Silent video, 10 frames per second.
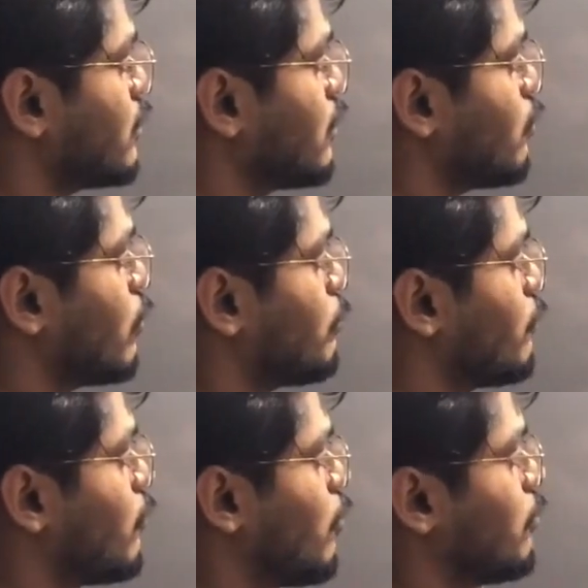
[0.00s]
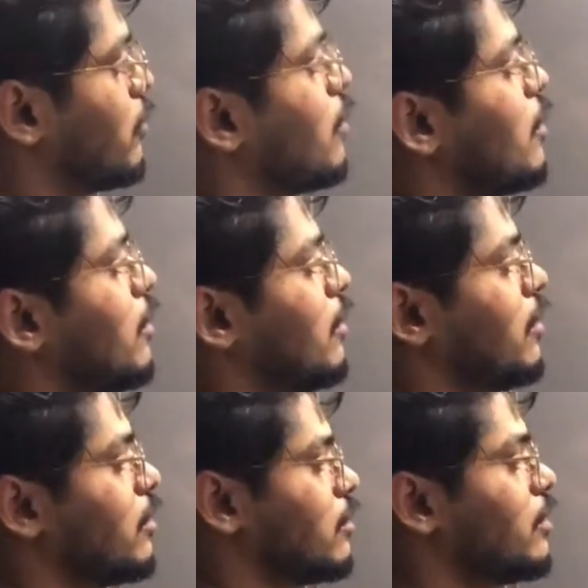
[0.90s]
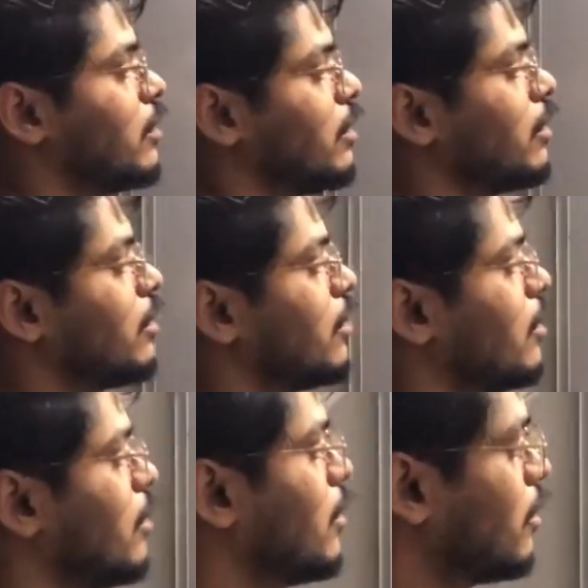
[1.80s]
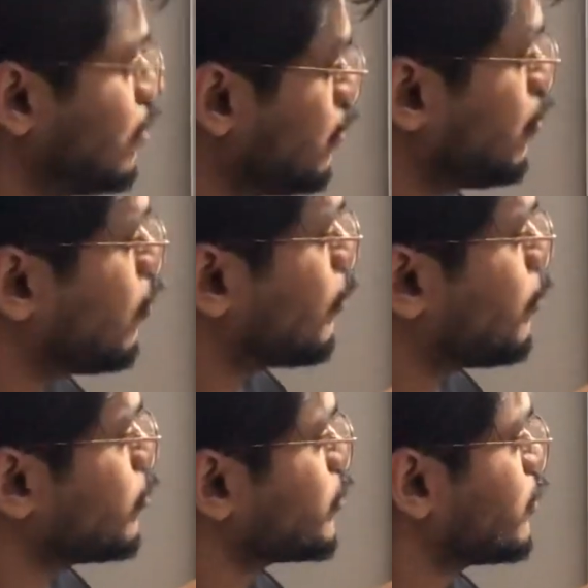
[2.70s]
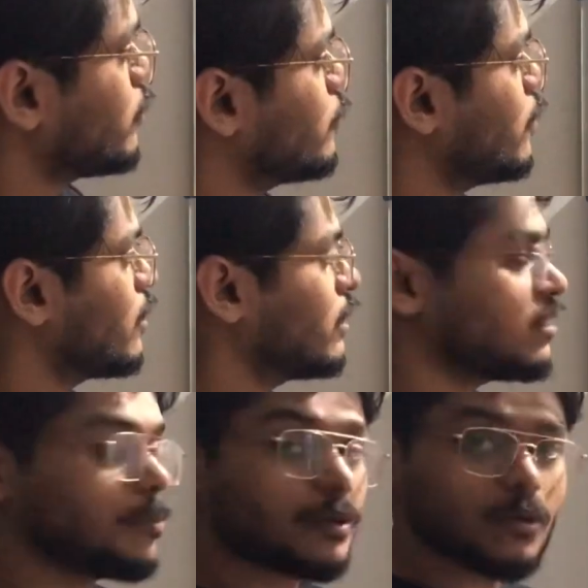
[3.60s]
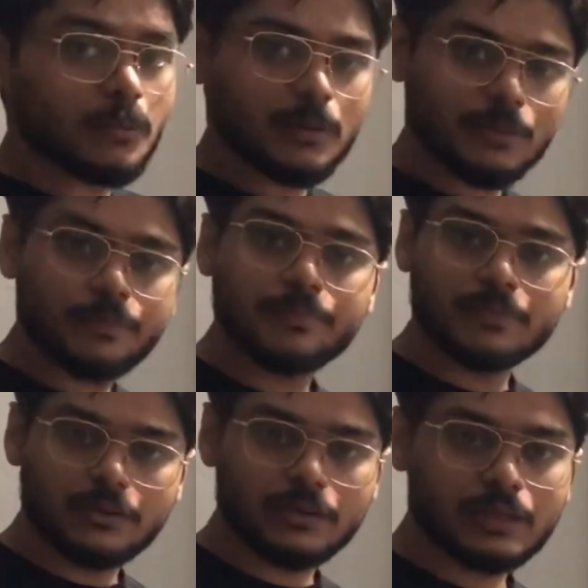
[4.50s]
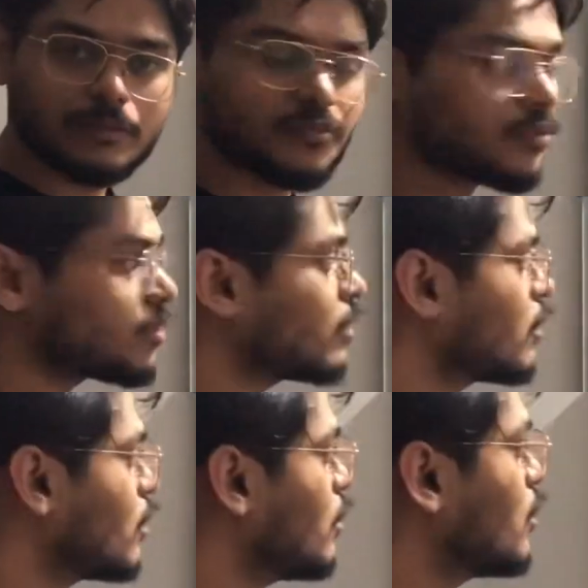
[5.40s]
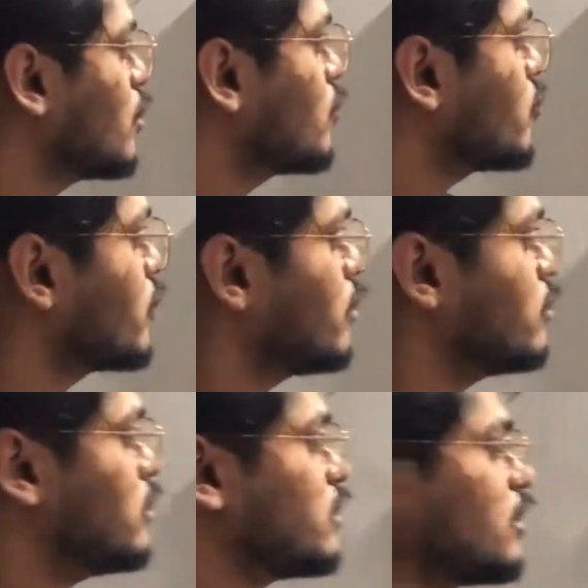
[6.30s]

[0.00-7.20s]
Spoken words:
thing will be found in the lower portion of right upper lobe. Okay. So these